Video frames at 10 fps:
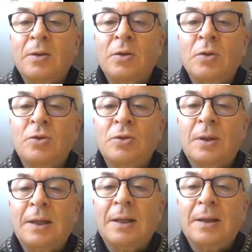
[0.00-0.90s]

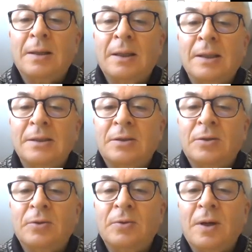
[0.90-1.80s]
usually these
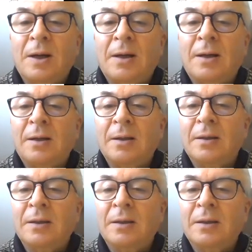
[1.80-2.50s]
two are